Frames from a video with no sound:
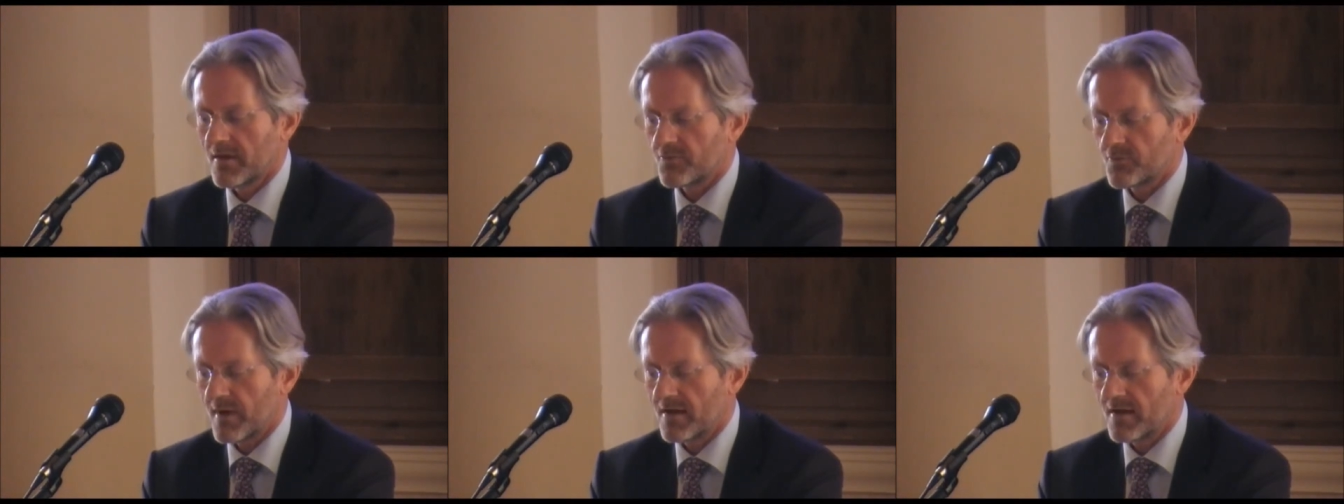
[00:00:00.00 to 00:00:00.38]

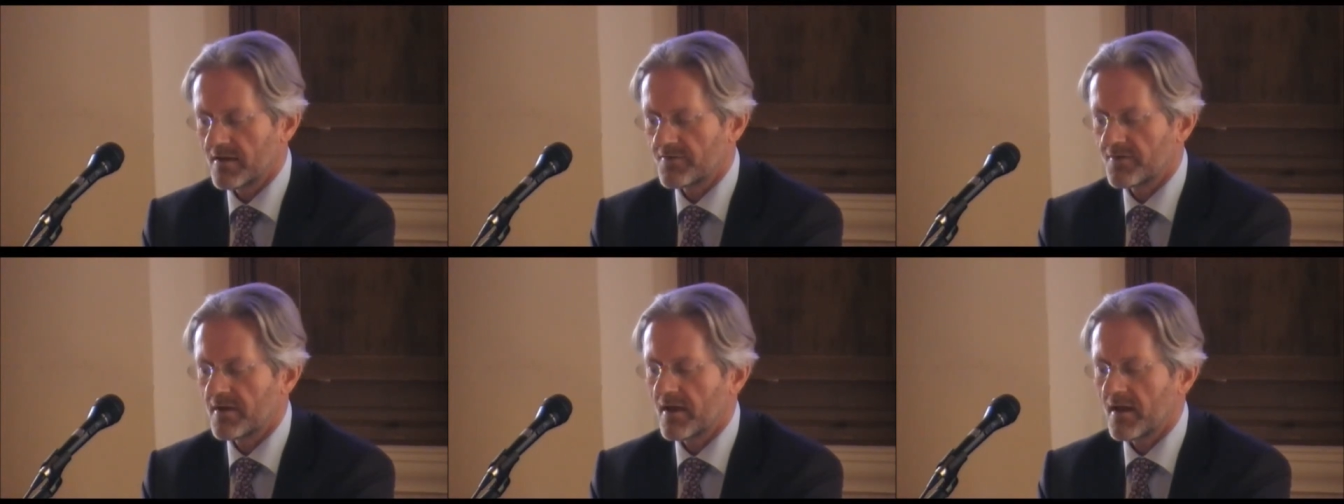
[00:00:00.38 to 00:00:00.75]
as
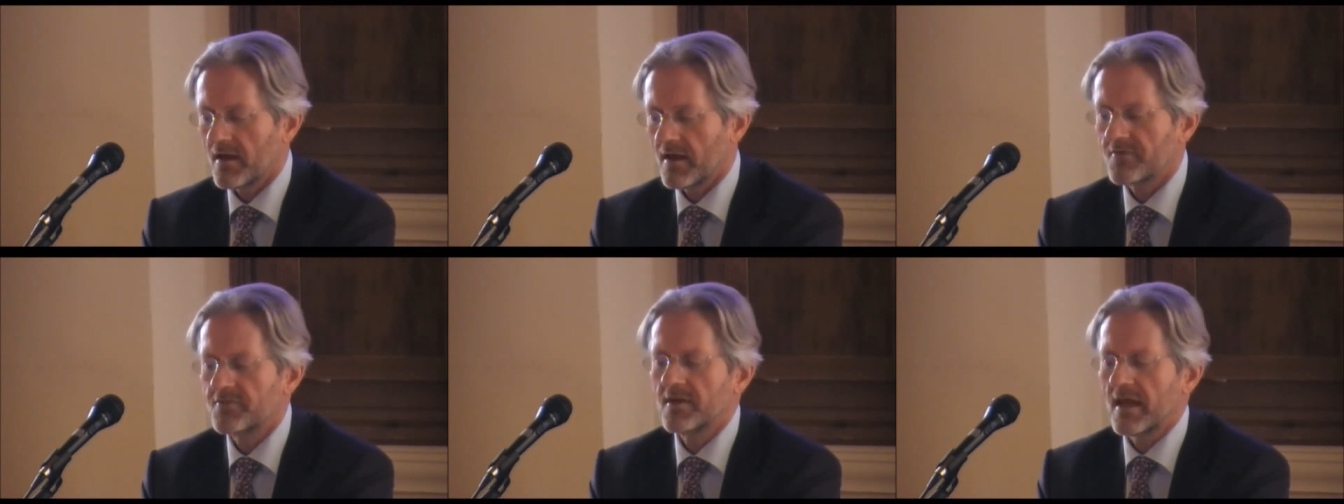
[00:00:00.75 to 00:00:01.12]
well as an,
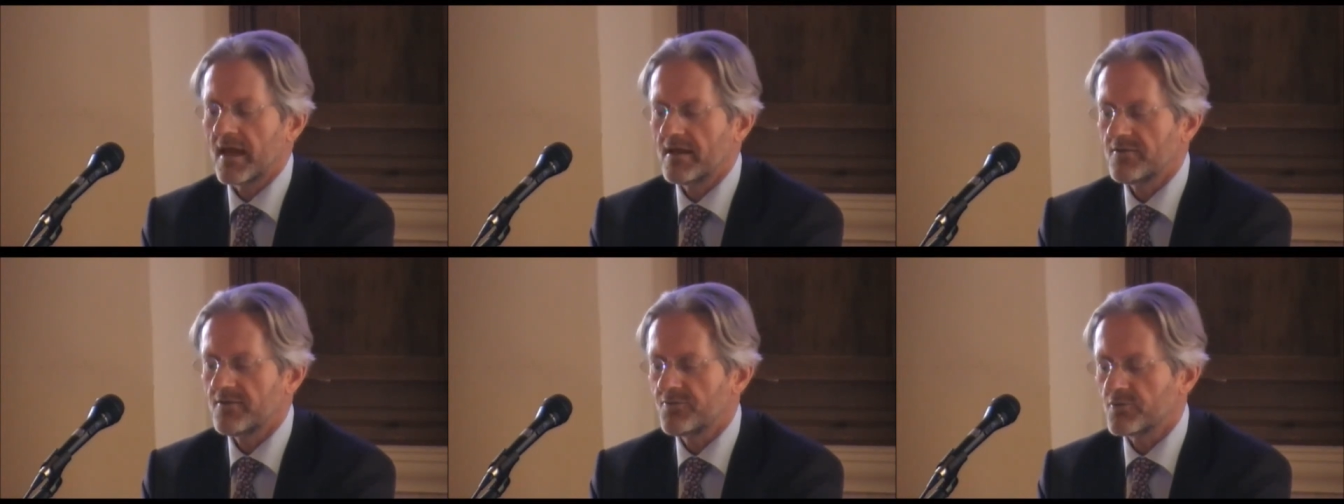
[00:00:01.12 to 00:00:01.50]
as an
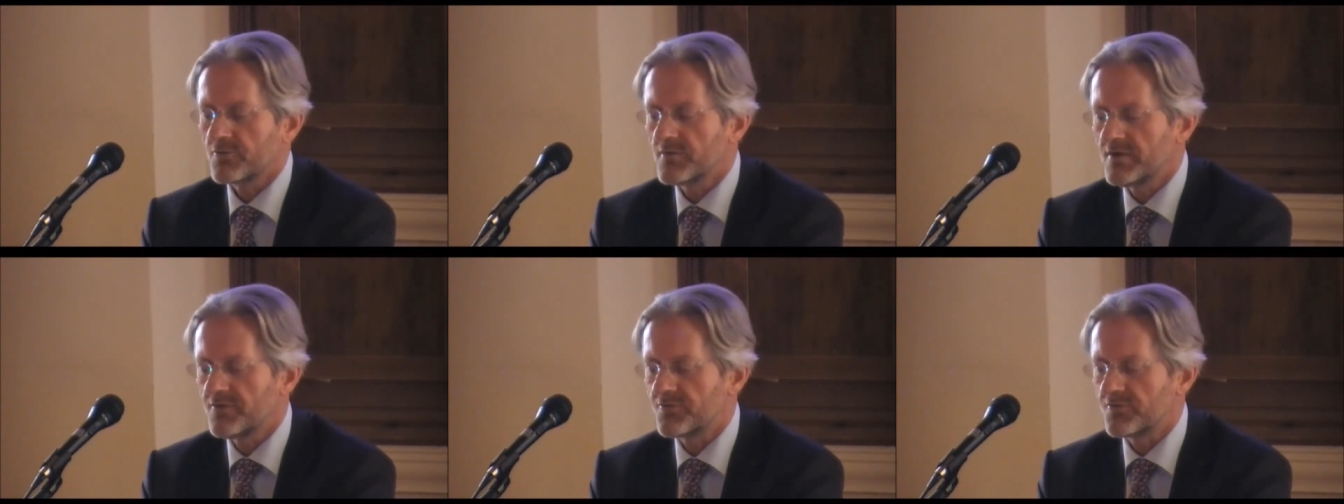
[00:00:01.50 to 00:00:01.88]
aid
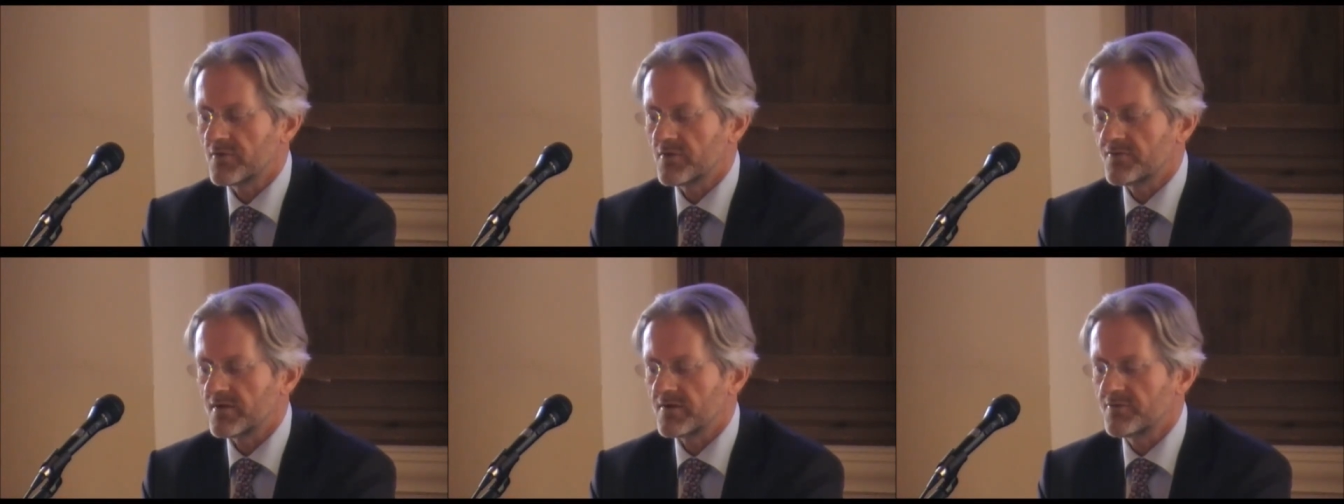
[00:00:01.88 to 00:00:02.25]
for
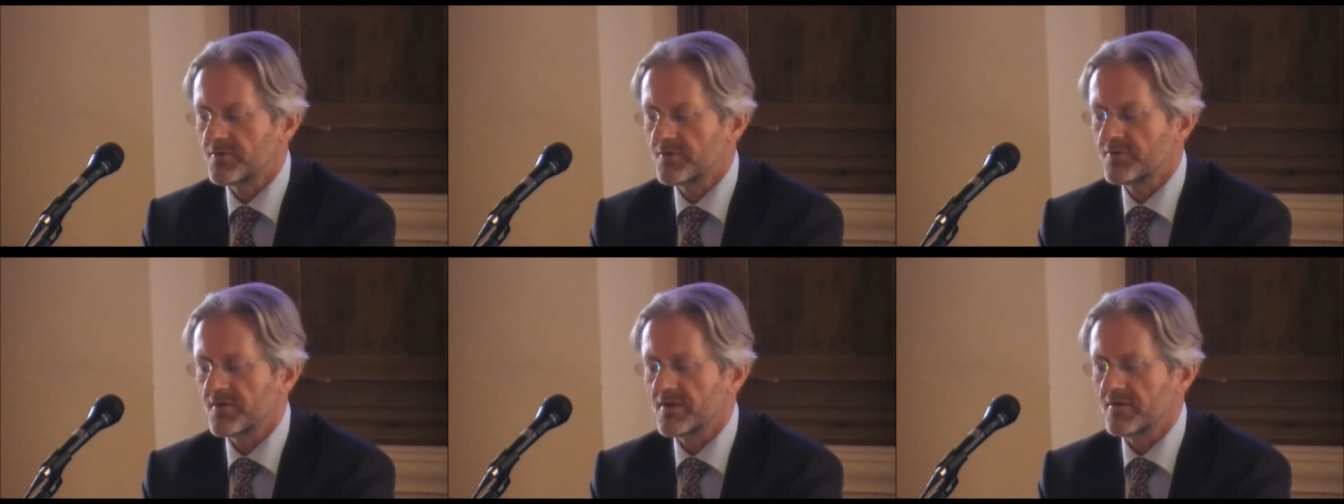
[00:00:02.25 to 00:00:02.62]
research and
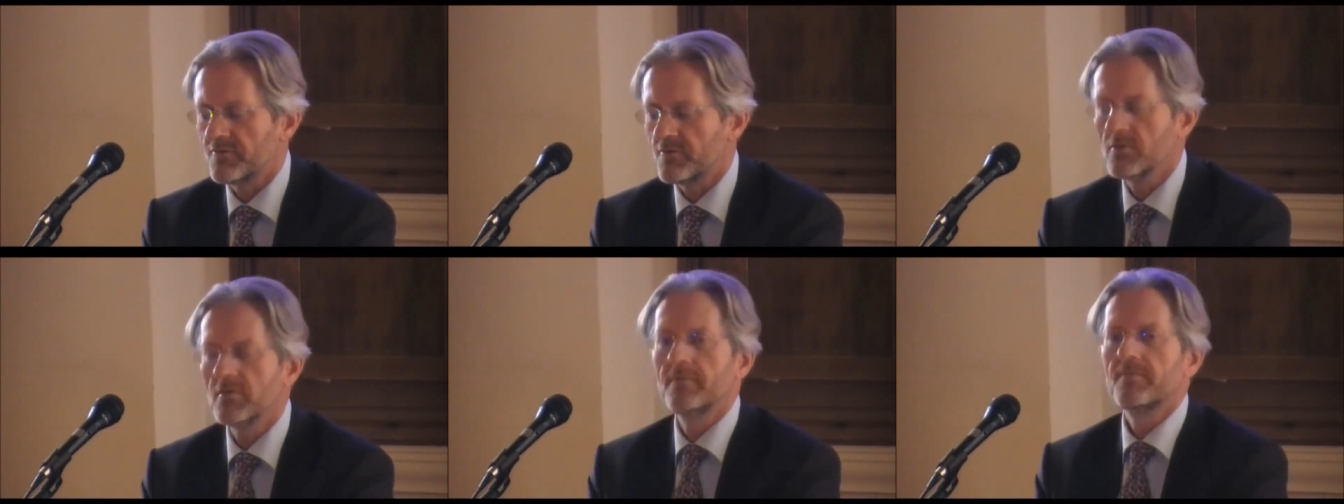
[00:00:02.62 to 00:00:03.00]

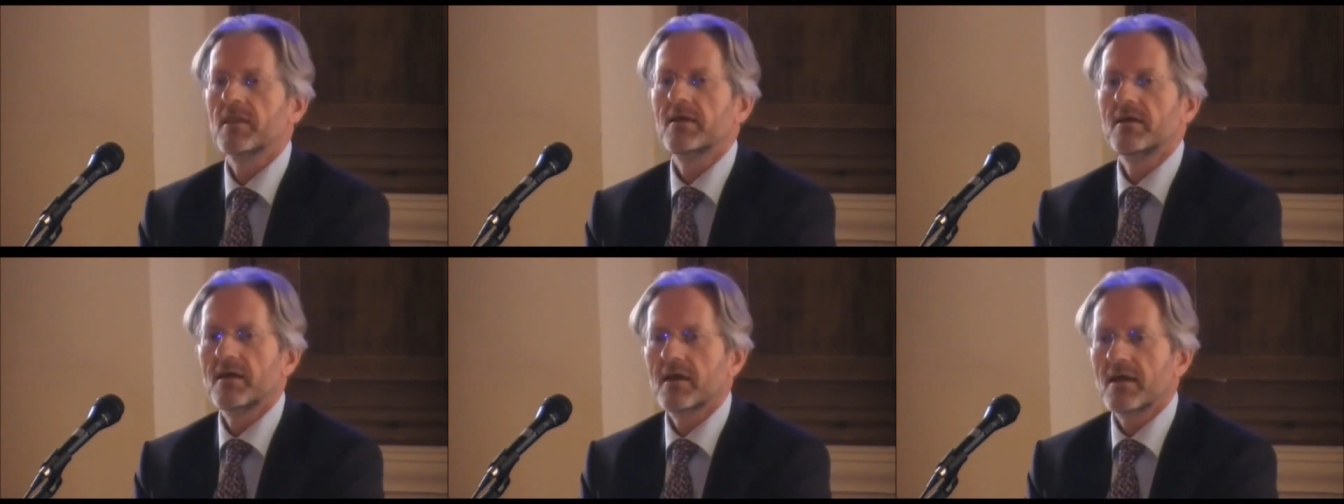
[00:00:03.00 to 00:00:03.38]
retrieval
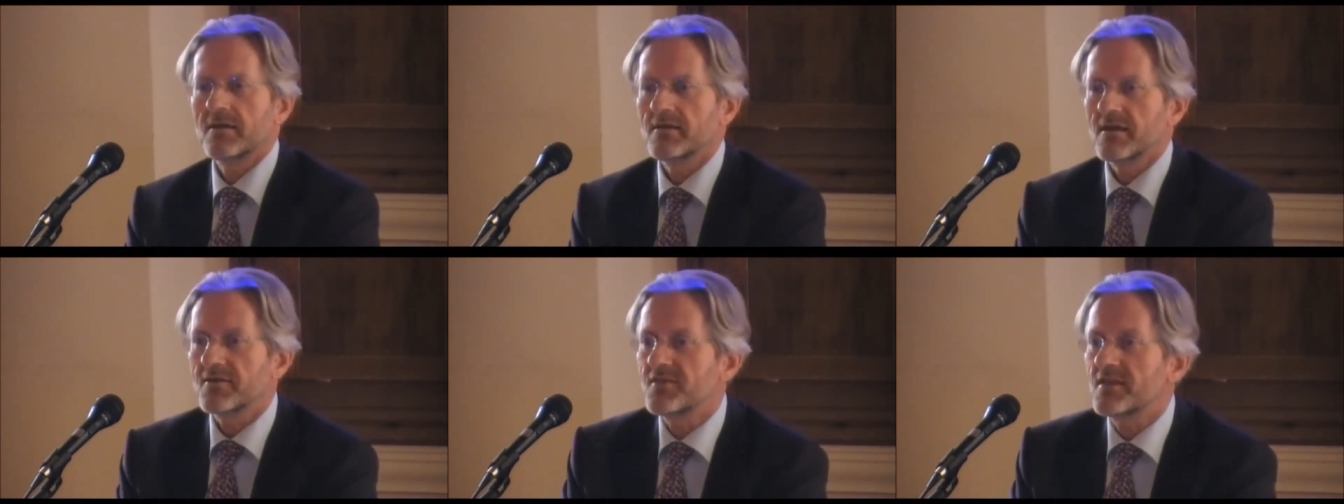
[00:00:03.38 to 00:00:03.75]

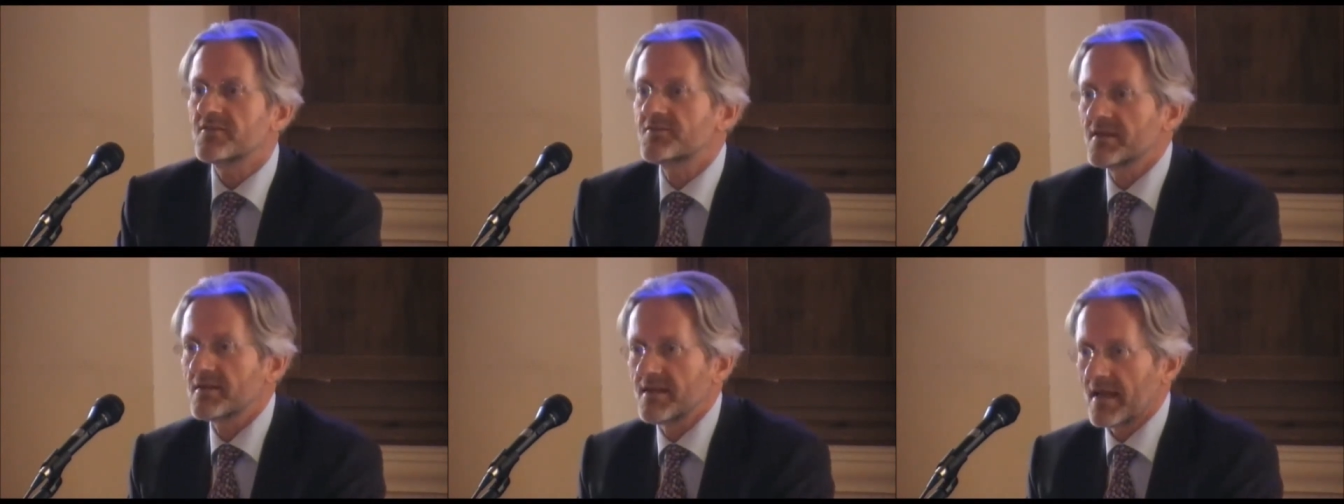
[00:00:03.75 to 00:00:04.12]
in an
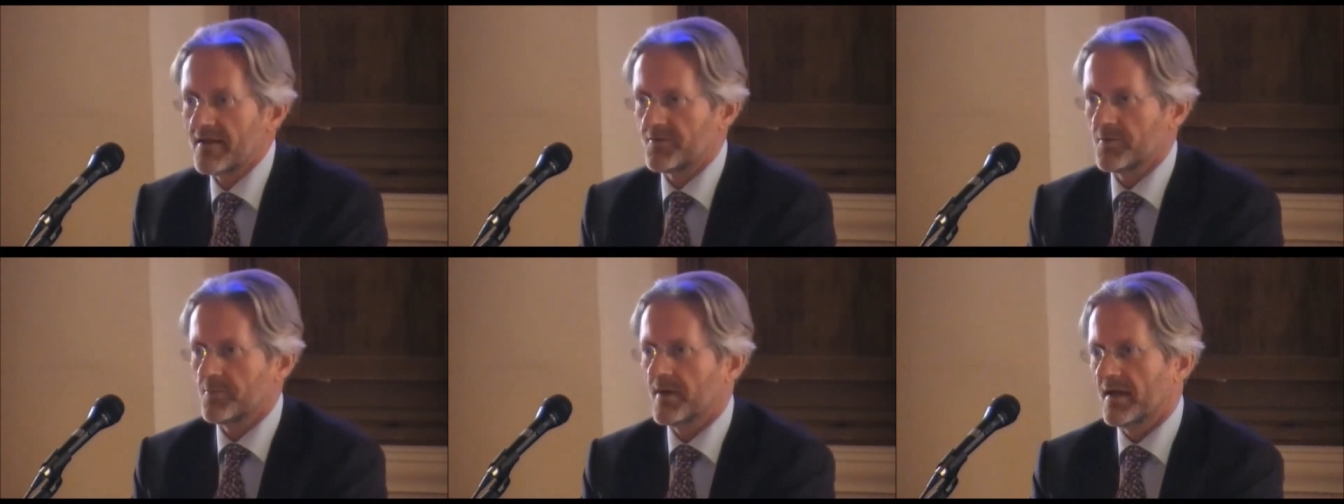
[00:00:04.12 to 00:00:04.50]
existing
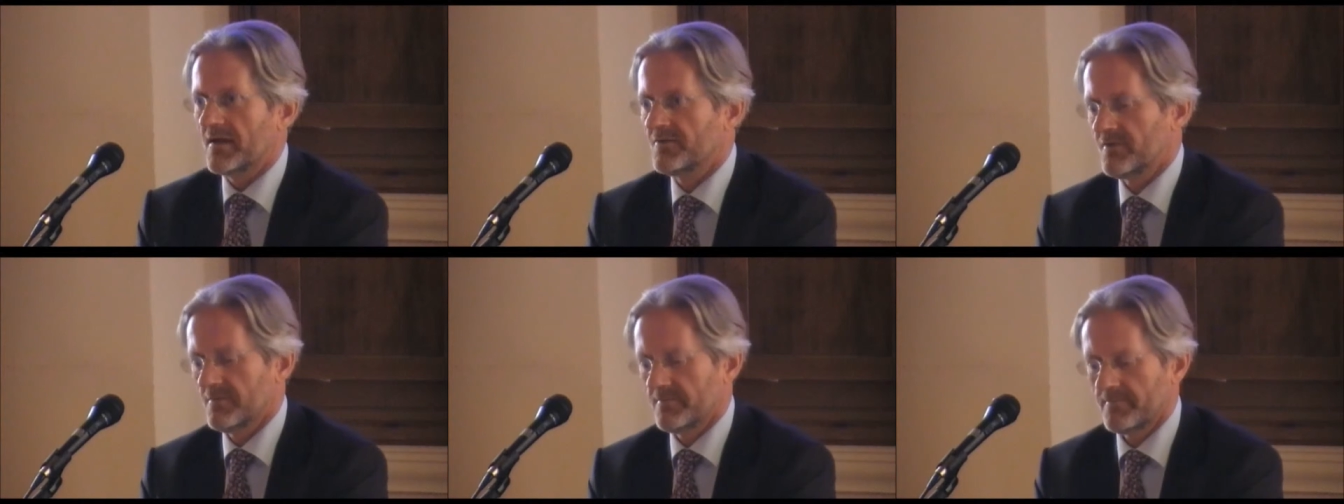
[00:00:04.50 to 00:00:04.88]

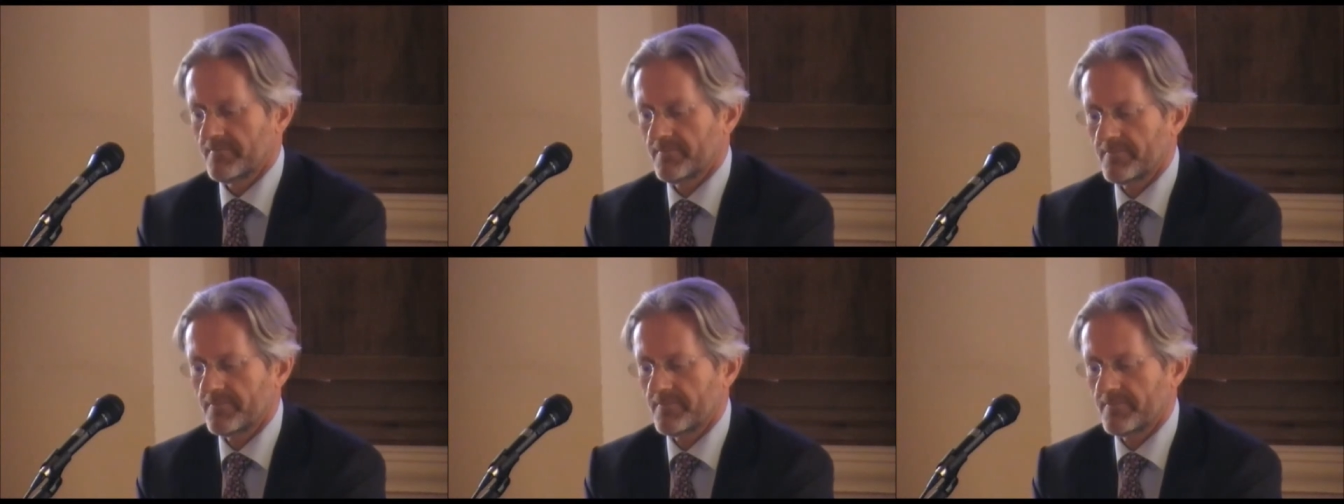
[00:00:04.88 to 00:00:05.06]
database.